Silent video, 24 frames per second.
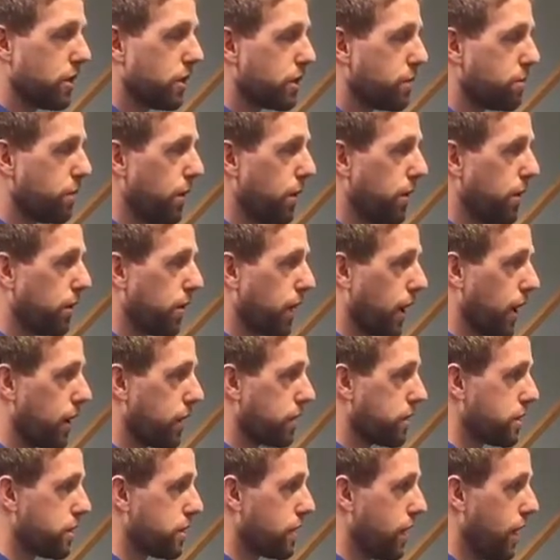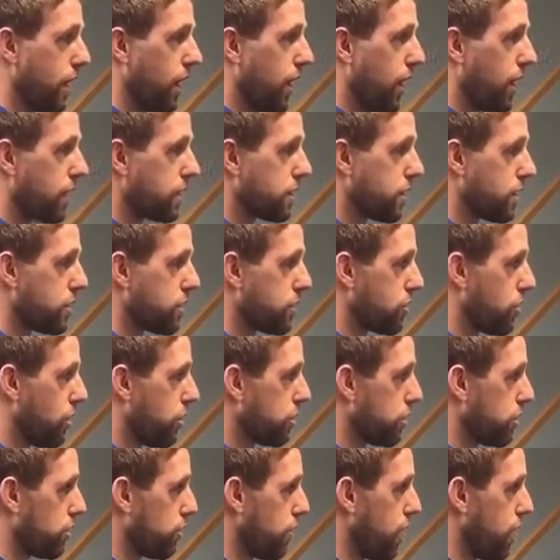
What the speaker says: in this pillowcase, as I start